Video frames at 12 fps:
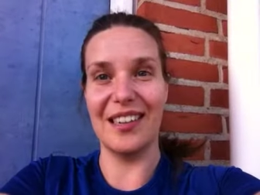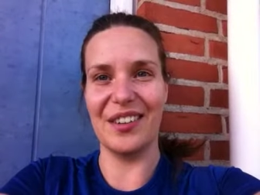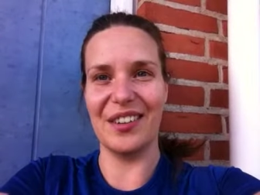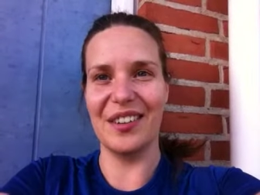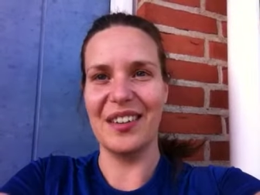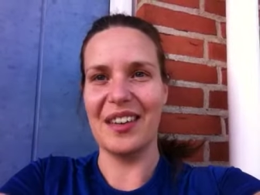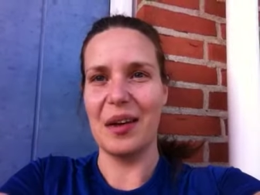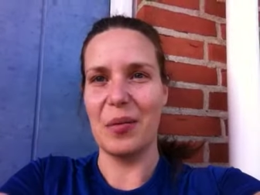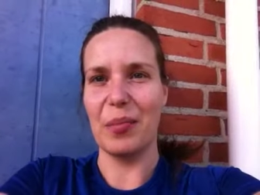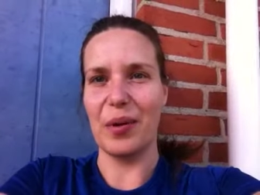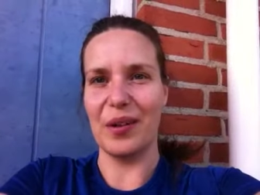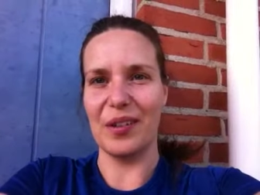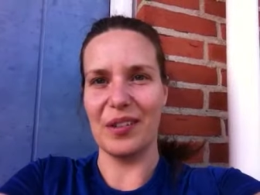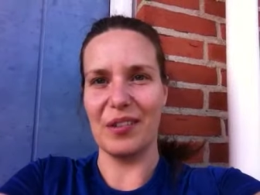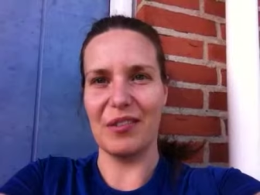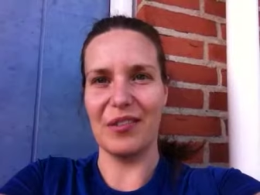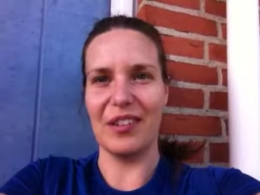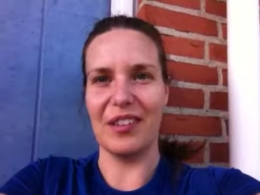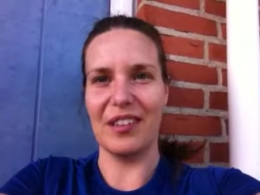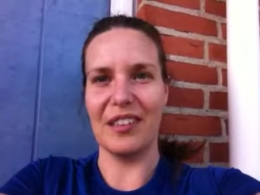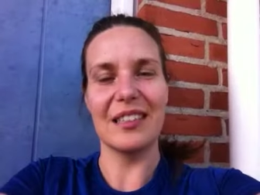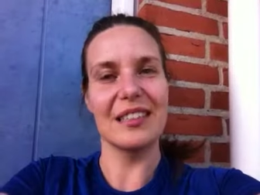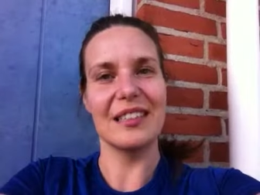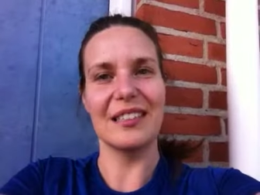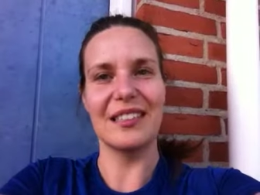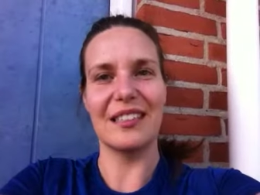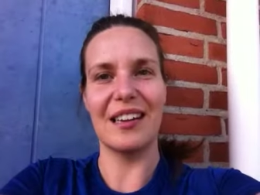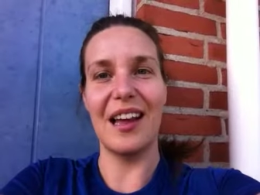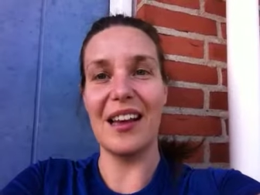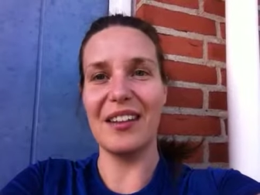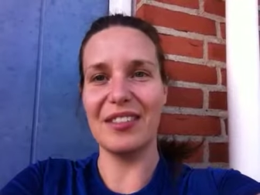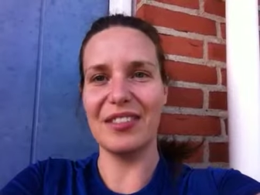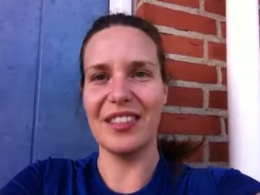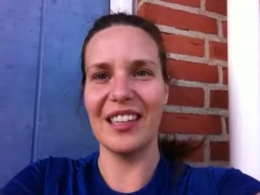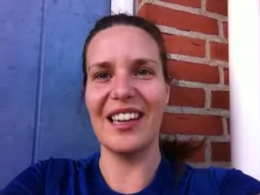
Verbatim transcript: later point of uh, life.